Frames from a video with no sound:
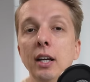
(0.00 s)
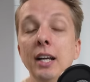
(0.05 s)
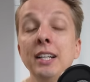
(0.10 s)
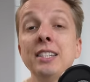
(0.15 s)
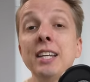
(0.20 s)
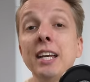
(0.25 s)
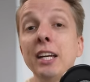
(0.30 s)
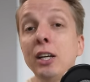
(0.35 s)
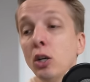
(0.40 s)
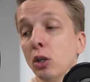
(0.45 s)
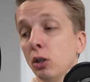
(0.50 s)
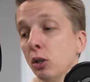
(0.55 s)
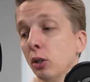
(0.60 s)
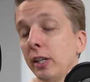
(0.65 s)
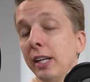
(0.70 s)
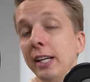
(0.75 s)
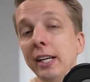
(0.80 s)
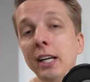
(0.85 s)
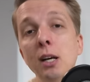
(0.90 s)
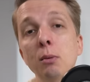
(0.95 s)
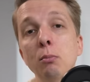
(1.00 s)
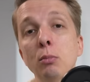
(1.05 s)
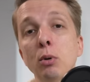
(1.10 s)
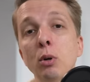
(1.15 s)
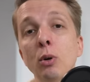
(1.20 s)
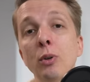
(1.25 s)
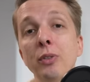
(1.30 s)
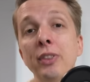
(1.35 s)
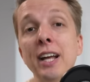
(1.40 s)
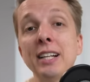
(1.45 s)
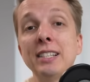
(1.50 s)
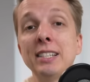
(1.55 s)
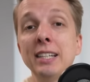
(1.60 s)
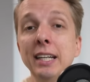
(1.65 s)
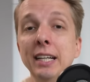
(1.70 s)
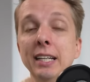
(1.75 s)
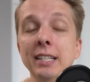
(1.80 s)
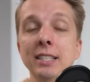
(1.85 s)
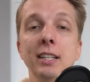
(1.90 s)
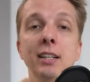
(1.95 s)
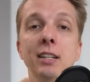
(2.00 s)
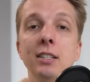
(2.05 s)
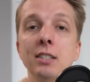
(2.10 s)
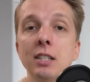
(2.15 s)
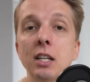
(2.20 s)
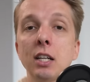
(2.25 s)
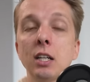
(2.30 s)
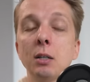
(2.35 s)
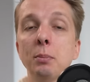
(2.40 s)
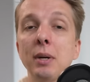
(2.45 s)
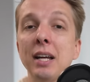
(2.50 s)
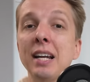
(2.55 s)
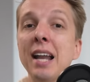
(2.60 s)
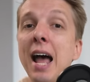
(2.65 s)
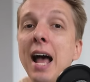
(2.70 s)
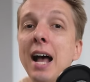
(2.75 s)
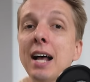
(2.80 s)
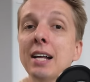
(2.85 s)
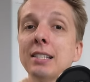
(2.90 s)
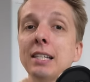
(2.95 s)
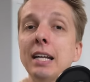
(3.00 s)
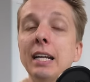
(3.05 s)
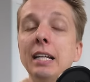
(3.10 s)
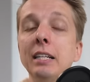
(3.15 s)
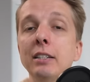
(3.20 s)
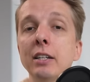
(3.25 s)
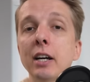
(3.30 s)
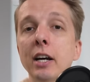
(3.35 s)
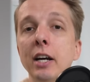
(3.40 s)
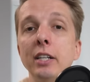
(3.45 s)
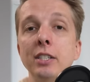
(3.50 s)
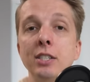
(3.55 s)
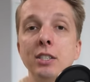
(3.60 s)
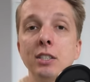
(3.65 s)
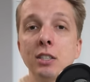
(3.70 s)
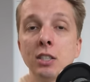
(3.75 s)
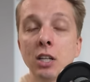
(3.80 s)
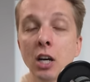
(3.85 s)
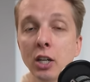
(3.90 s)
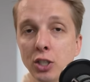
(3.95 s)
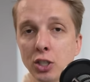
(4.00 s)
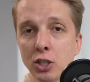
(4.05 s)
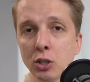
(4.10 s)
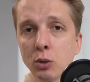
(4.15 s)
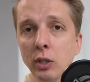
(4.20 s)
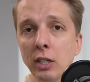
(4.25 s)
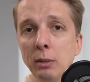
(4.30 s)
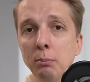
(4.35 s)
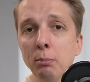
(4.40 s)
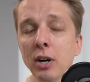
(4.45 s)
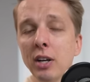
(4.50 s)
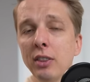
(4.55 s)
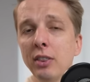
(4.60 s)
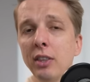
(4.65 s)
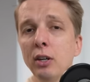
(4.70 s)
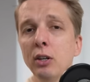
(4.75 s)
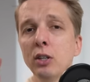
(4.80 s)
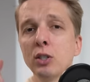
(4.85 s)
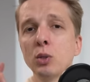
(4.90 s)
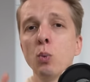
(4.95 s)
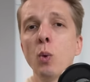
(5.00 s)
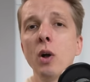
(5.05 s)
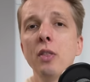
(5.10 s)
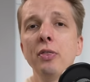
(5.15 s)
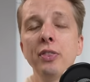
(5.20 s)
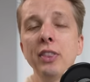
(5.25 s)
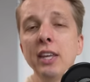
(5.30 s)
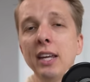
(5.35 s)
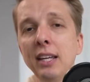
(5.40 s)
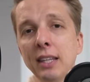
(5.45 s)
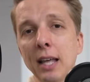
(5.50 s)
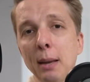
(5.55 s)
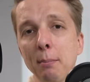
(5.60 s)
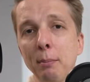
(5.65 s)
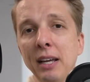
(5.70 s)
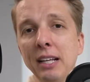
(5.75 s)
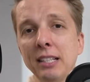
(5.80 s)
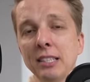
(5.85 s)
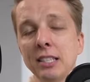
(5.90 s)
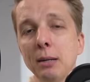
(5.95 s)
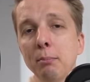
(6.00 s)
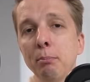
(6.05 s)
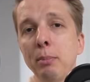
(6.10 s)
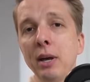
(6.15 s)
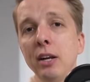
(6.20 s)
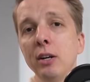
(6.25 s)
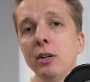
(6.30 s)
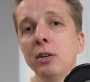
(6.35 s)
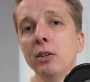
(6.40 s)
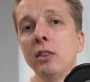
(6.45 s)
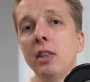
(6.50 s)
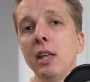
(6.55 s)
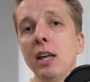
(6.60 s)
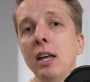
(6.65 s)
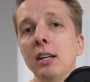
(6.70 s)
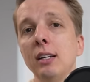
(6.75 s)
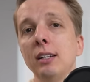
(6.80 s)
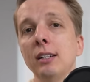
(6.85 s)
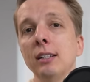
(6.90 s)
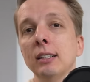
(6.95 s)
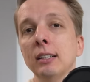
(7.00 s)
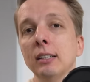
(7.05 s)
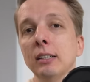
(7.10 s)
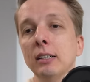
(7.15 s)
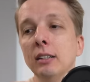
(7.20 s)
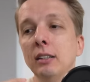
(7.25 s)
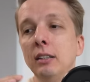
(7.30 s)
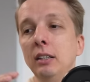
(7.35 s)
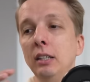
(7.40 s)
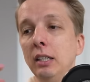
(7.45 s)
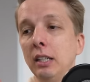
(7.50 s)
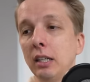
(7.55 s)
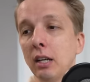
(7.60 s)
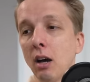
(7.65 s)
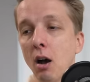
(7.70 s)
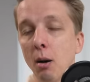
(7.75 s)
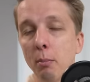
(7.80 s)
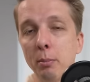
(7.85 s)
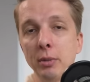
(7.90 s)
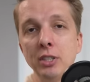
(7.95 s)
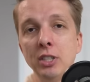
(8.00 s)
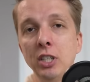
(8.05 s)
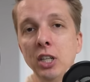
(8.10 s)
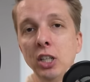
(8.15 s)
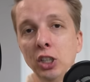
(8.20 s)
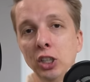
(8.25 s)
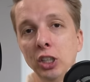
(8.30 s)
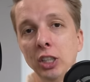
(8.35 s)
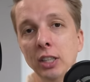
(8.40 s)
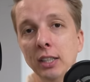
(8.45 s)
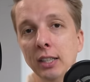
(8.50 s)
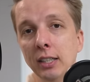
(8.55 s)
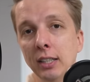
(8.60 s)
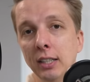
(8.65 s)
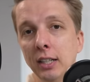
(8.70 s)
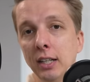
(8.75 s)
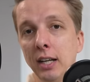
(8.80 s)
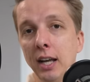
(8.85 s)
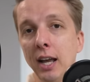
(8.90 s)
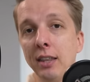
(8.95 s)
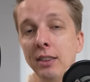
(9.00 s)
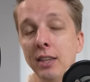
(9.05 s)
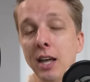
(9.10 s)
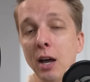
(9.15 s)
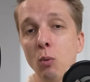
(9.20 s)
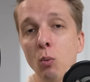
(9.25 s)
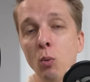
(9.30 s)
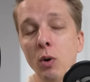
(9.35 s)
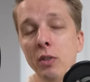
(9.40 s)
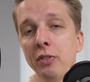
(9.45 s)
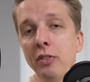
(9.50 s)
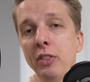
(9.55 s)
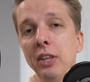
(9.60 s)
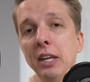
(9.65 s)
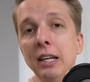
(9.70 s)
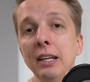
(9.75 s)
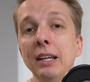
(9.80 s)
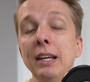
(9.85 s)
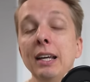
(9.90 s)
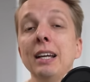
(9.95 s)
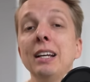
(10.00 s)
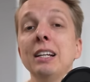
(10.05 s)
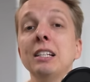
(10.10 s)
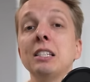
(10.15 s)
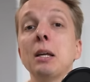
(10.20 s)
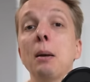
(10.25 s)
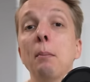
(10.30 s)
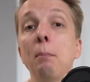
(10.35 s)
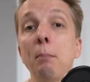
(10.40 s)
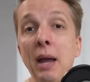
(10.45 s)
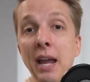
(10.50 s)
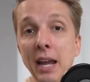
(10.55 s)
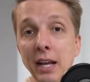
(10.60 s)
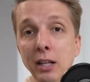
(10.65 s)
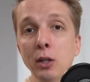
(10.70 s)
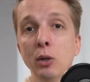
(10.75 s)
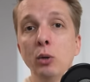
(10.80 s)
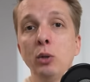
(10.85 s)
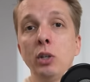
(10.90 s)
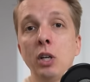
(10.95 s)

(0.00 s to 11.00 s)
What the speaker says: It's a good looking gimbal that's easy to set up and has a nice touchscreen, but there is one thing that makes it better than the competition, and that one thing is payload